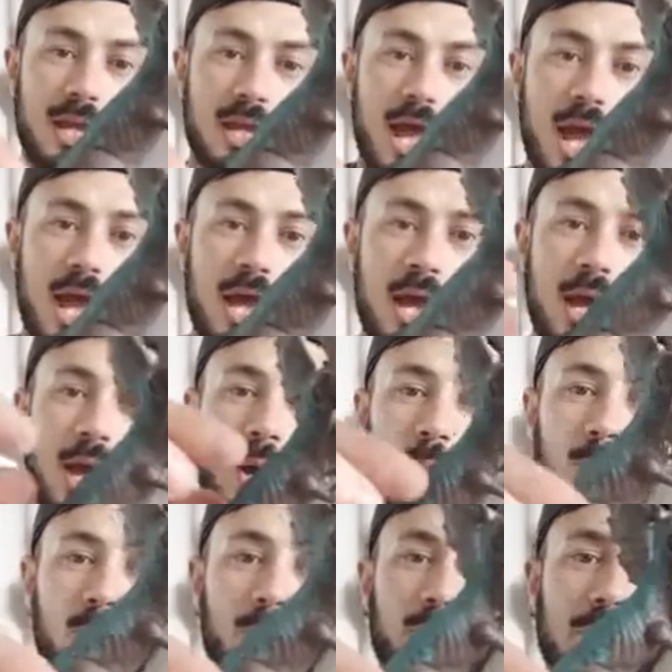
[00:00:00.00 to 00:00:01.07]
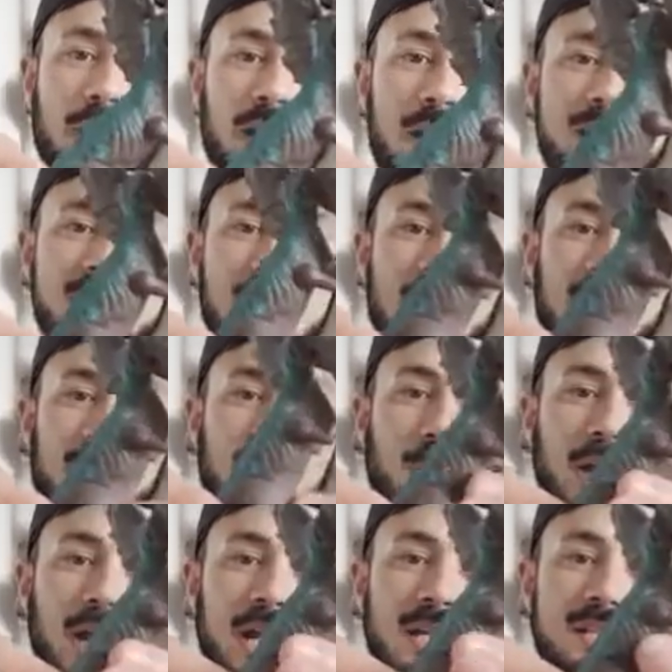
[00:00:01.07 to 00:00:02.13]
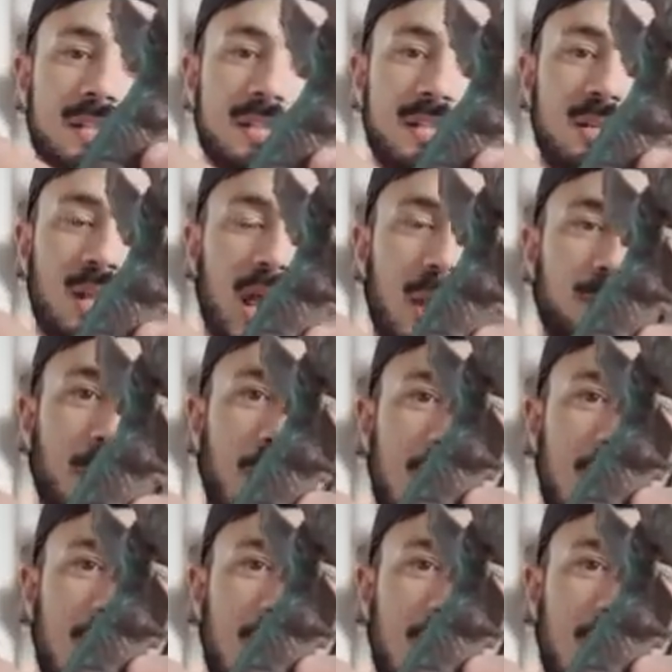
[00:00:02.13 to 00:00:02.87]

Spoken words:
here, what really stand out against this like